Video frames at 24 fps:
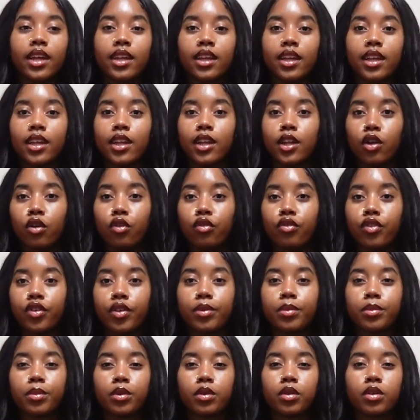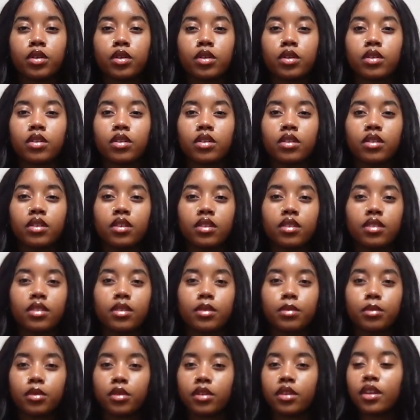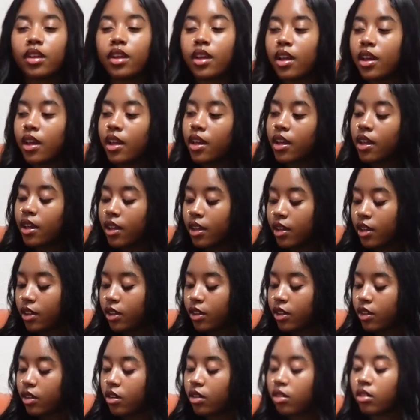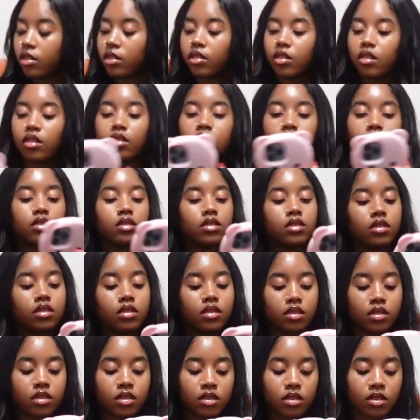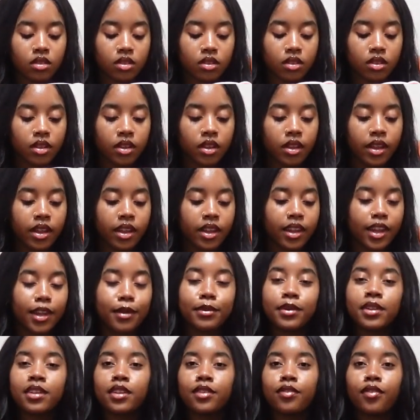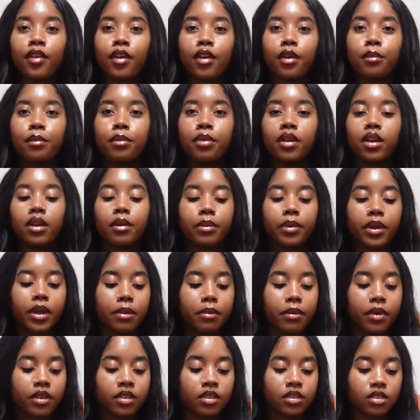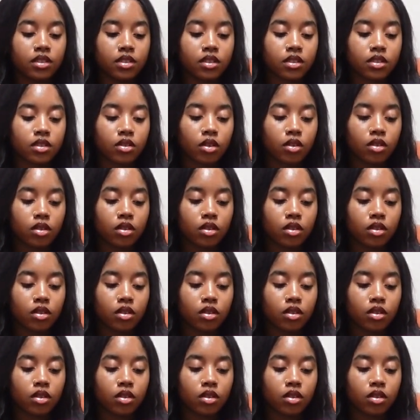in November, December, yo, hold on. Let me see if I can pull up any messages. Hold